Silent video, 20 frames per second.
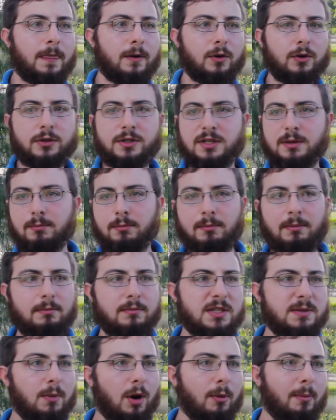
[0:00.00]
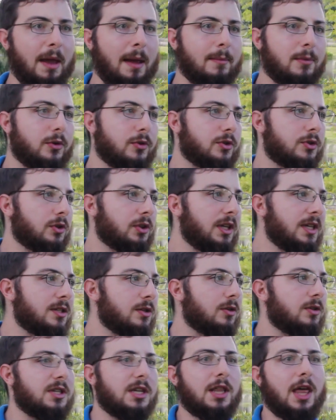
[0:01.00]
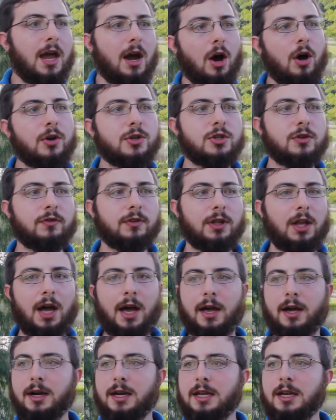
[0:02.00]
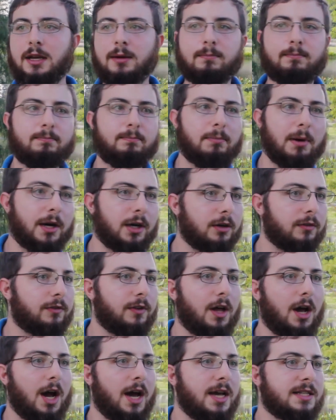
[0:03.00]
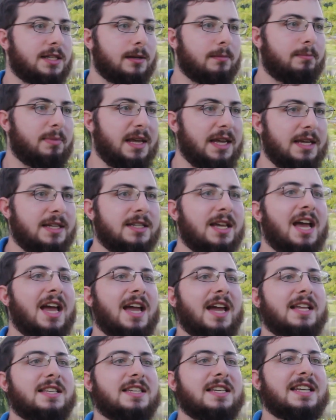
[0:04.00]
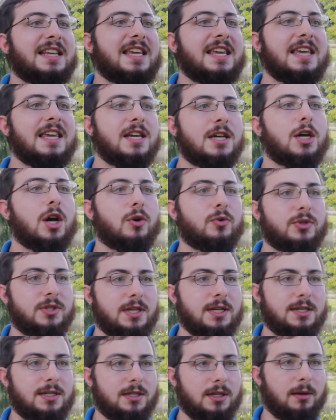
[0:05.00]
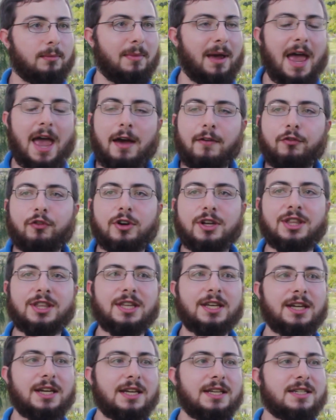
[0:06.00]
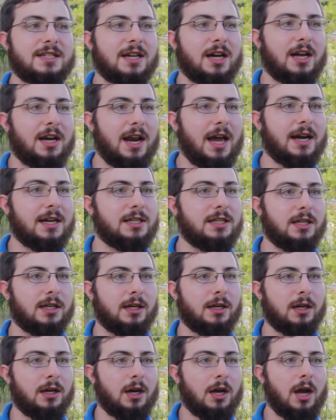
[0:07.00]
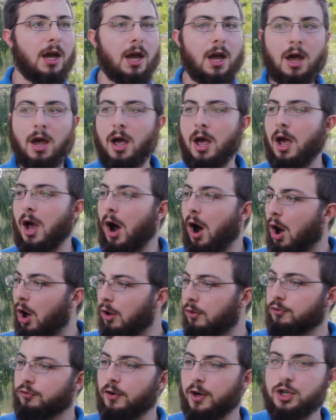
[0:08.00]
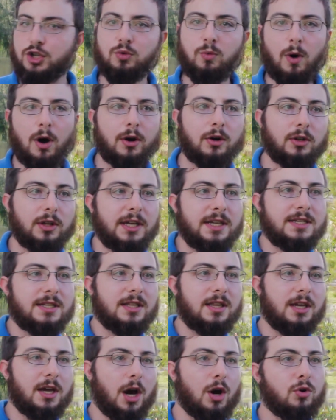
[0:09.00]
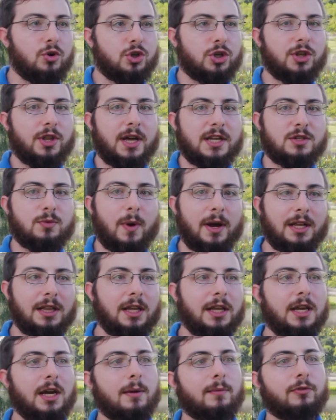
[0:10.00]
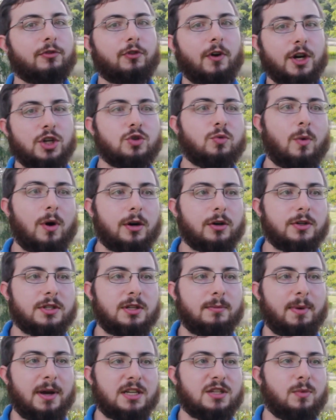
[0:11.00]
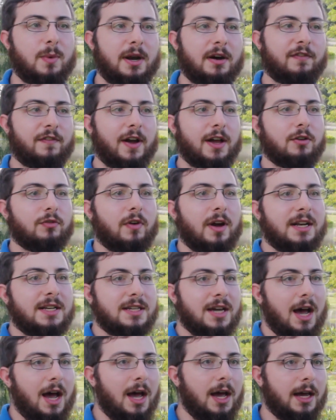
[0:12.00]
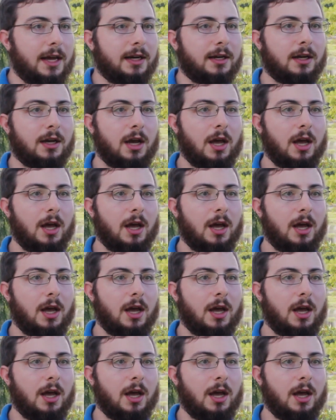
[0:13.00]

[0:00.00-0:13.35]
or some small mammals or lizards, and they also rely on eating butterflies and bees. It's an ecosystem. Everything is connected. All fresh water leads to the ocean. That's why cleaning up fresh water is the best way to fight red tide.